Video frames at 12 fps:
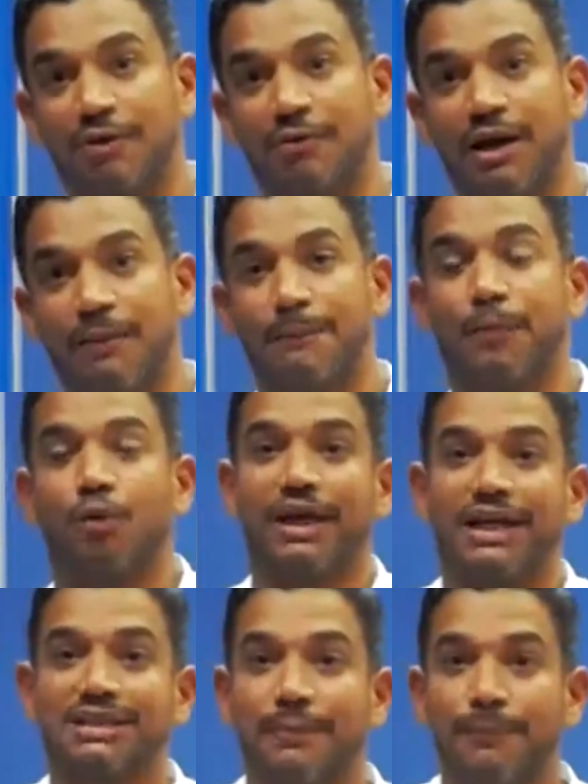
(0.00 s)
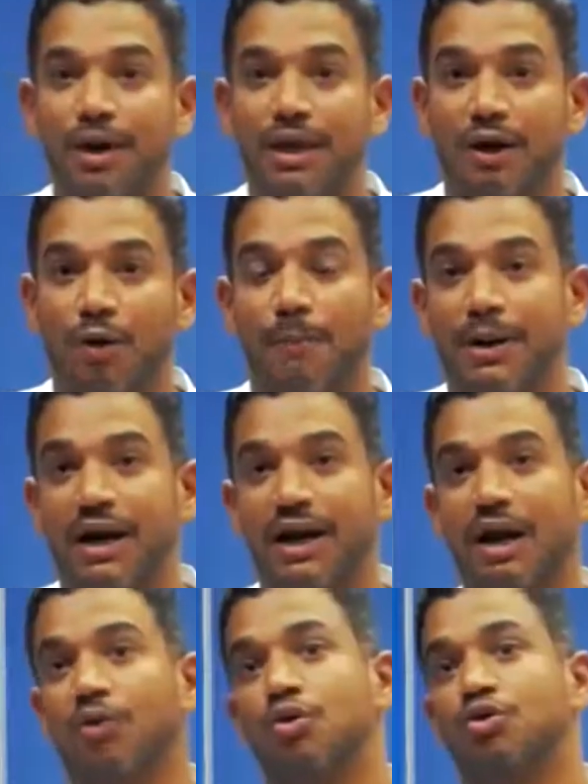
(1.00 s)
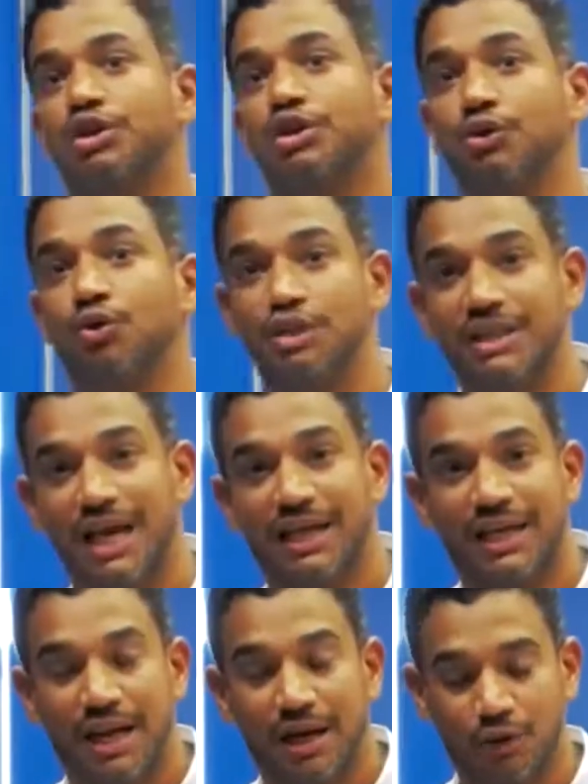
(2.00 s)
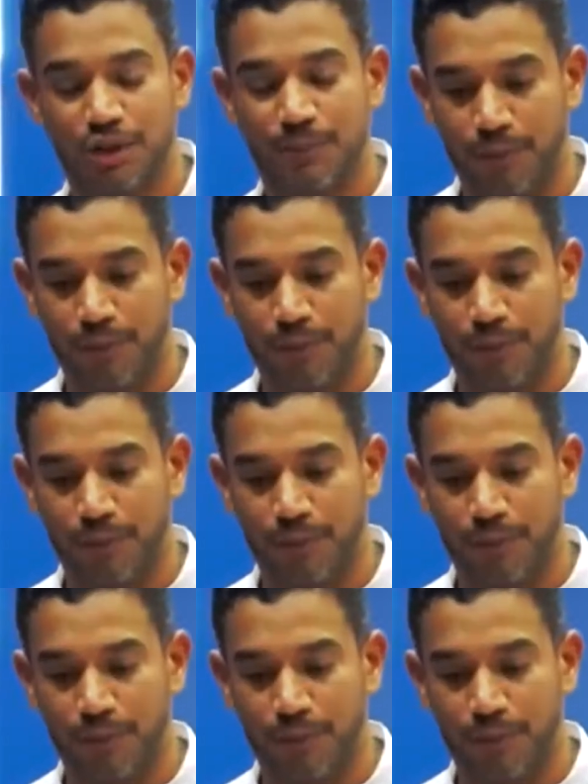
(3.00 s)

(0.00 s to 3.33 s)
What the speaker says: when we have more transparency, we would have more